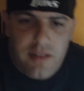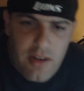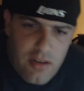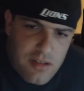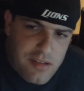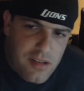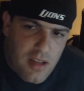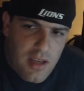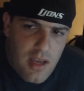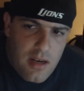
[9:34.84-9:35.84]
Darius
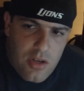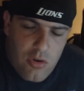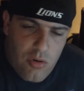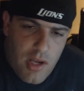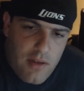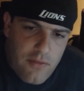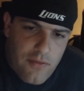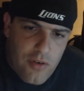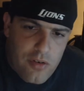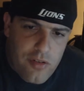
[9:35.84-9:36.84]
Slay had a great
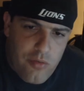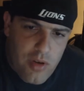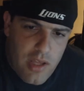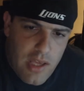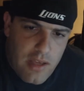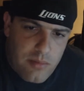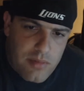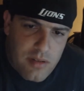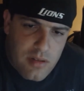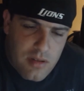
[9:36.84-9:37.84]
first 3
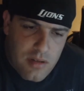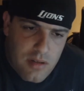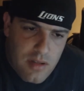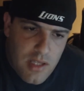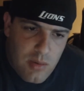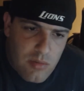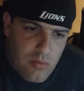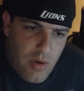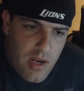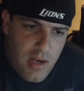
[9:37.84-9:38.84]
games. He was
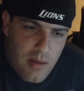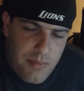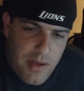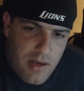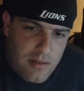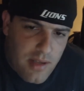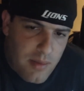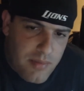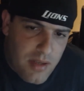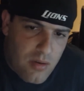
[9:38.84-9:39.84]
rated up there,
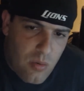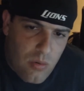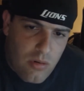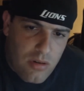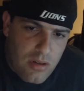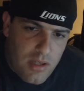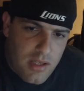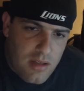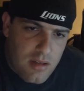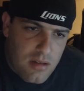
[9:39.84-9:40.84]
top 10 corner in the
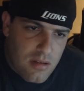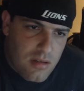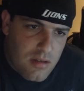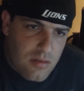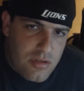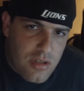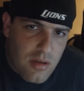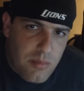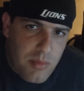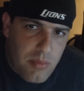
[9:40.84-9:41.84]
league,
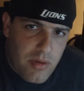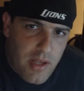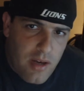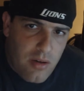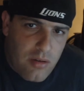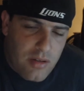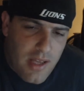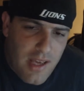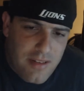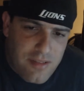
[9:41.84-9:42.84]
shutting people down. The
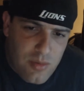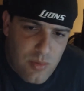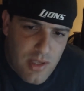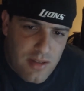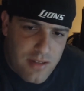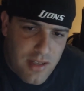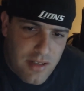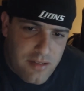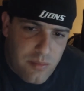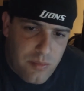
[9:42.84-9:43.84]
last 2 weeks
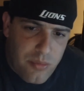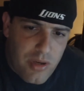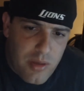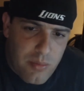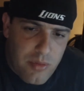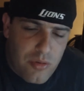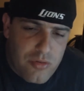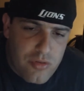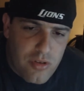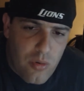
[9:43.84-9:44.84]
against some pretty
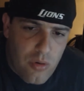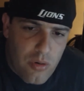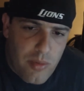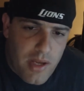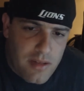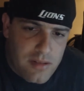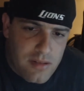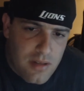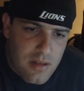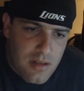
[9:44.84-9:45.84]
putrid quarterbacks.